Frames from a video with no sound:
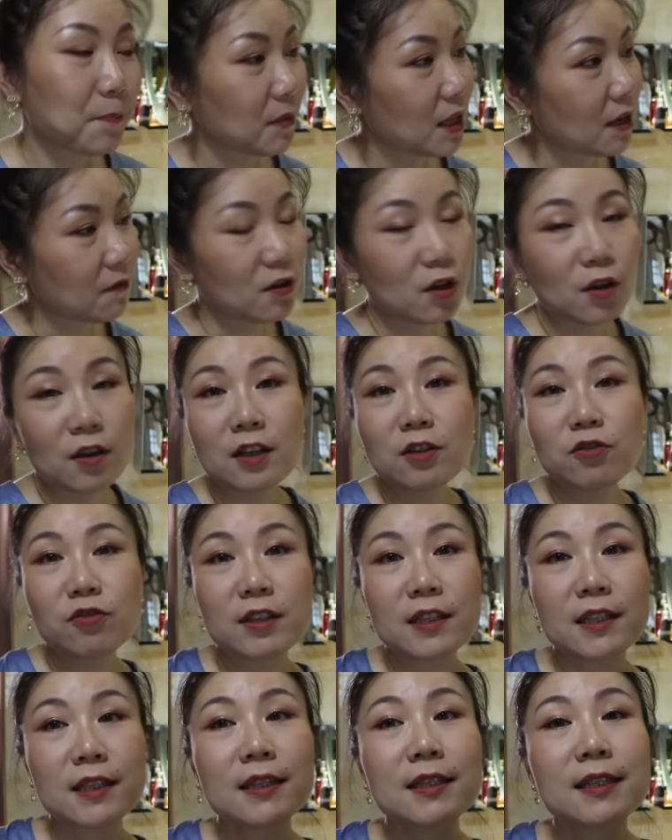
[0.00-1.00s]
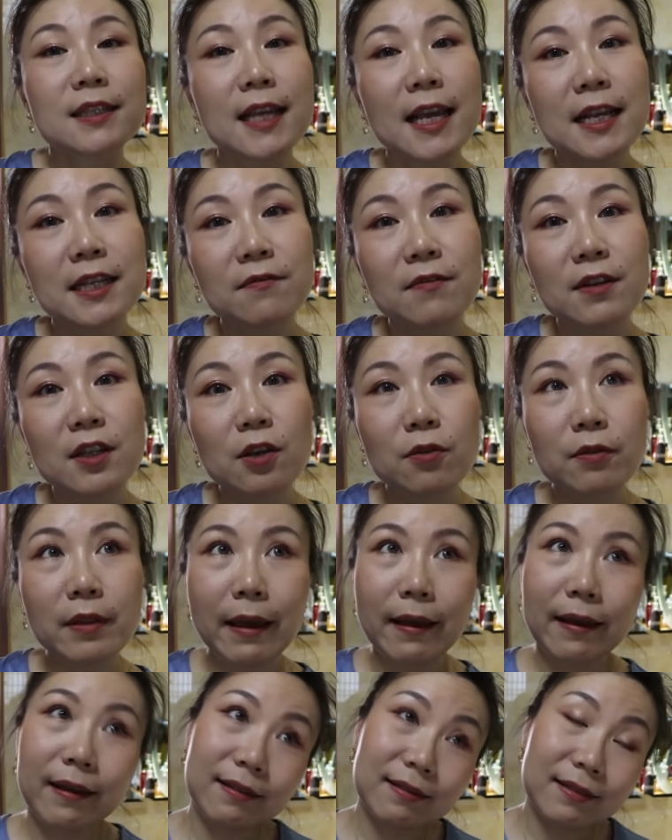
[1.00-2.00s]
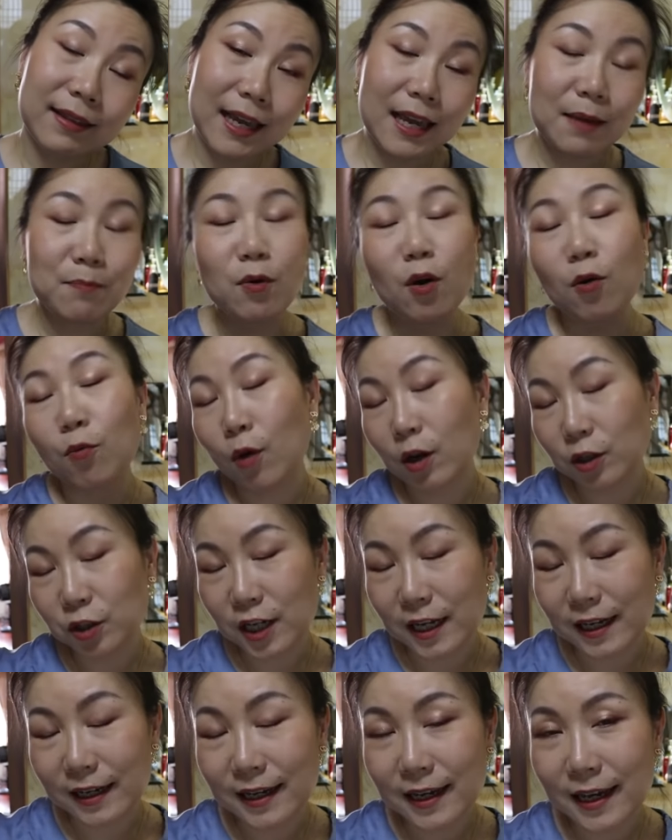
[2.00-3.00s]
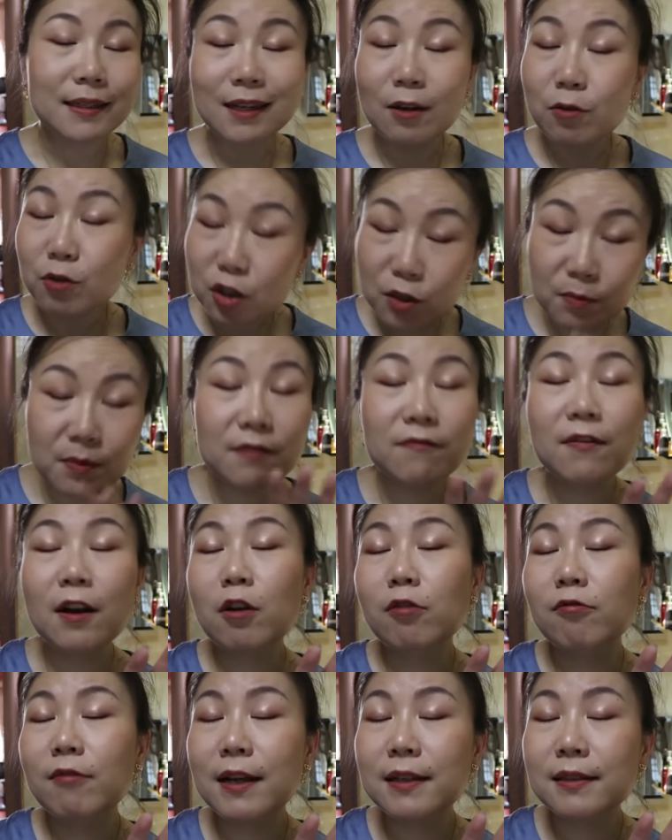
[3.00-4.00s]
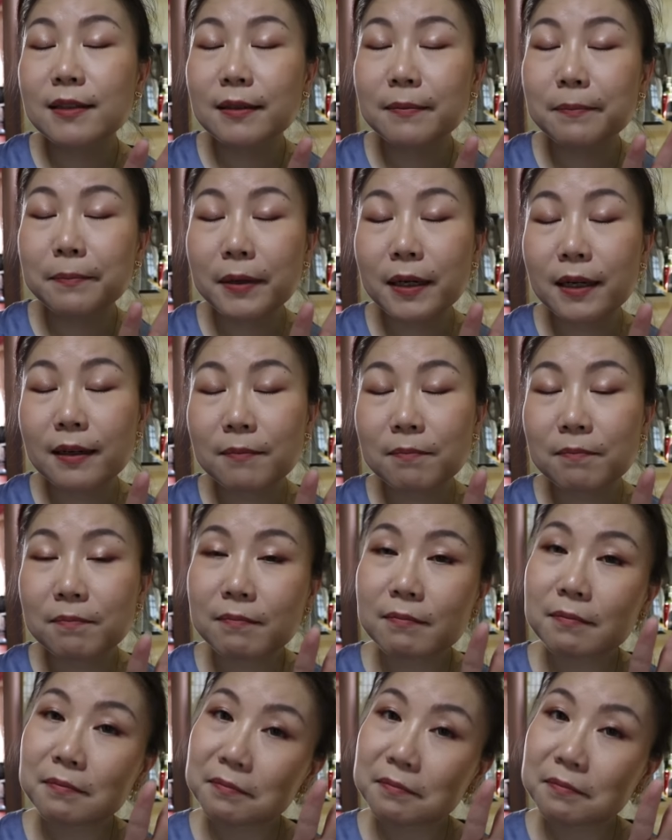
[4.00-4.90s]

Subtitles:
If you're interested in today's video, then keep on watching. It's going to be very random, but